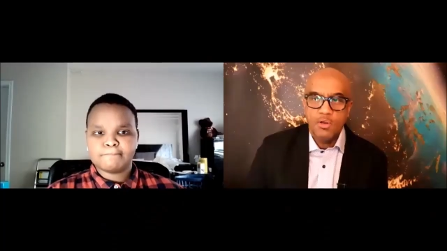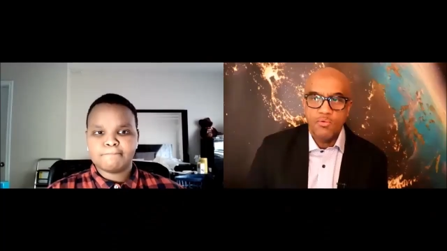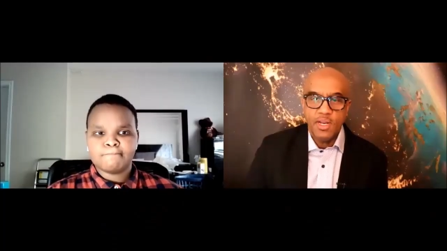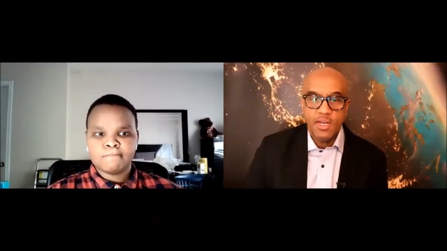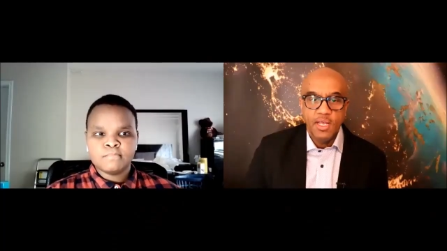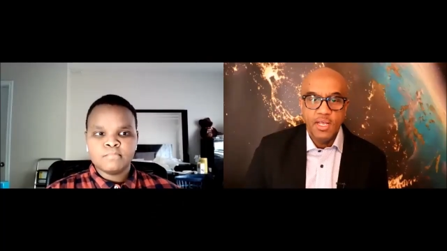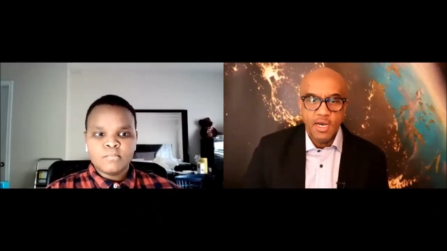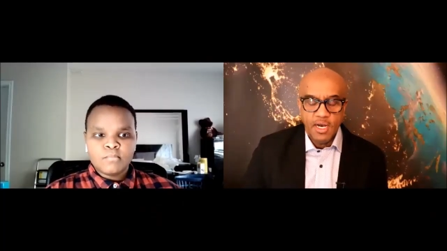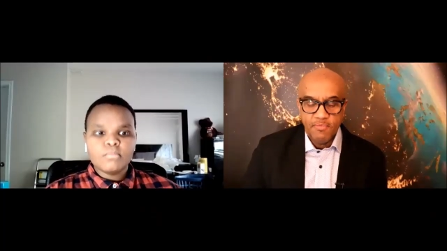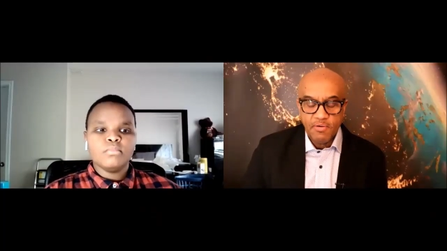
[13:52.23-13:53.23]
Speaker 1: Right.
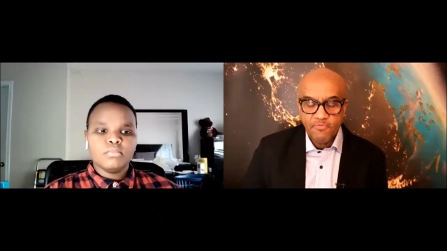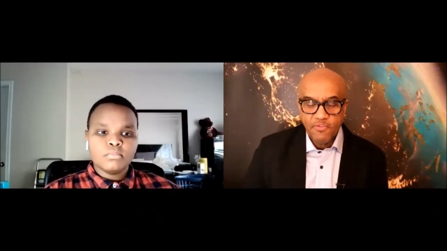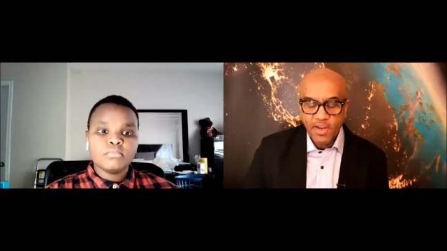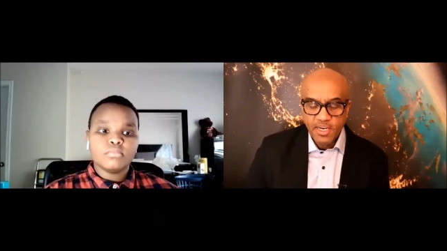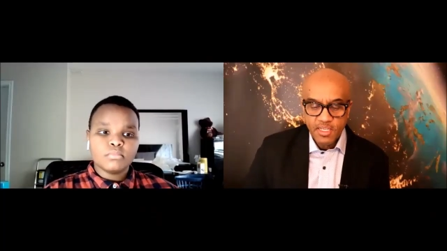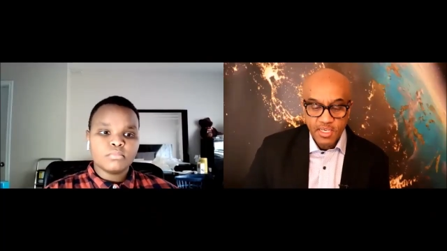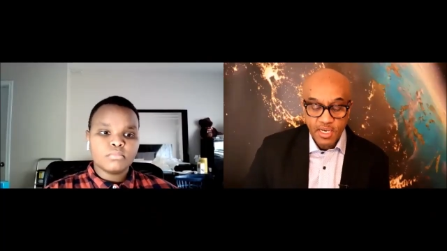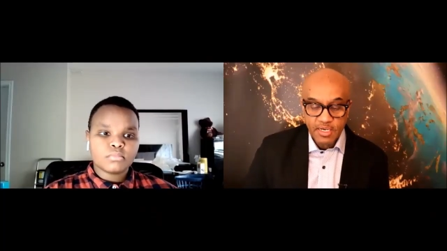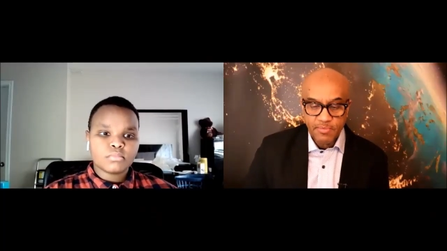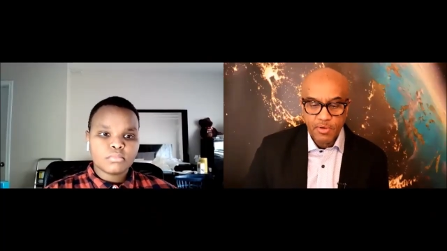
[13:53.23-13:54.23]
Um, finally,
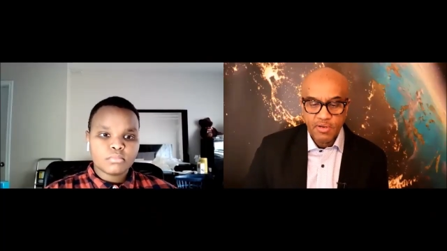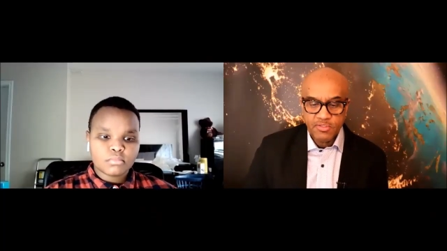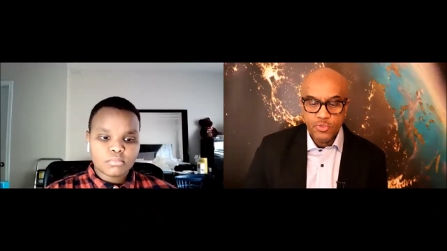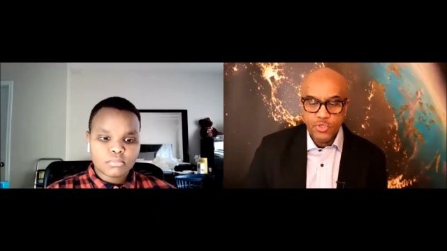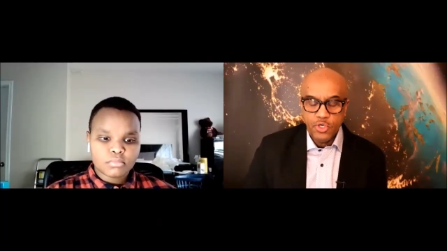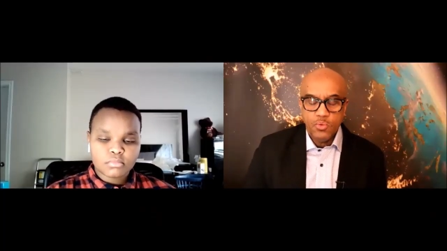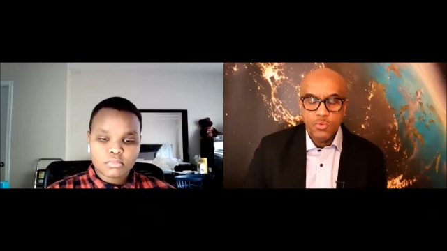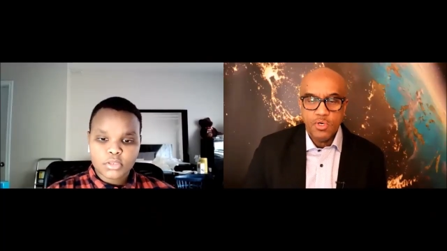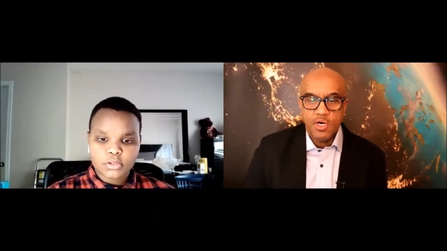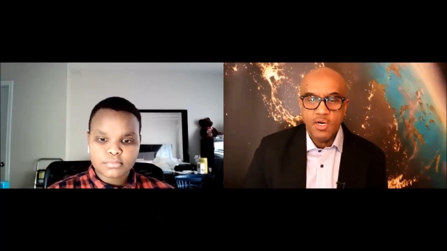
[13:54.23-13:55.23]
uh, as you
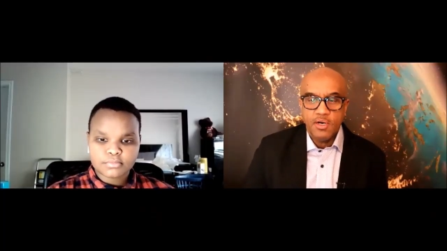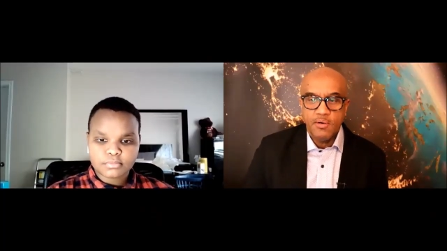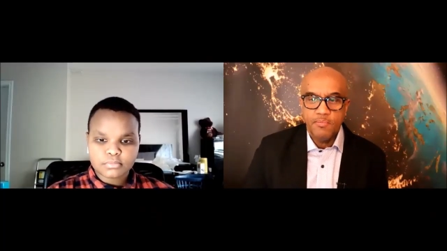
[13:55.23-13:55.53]
know, uh,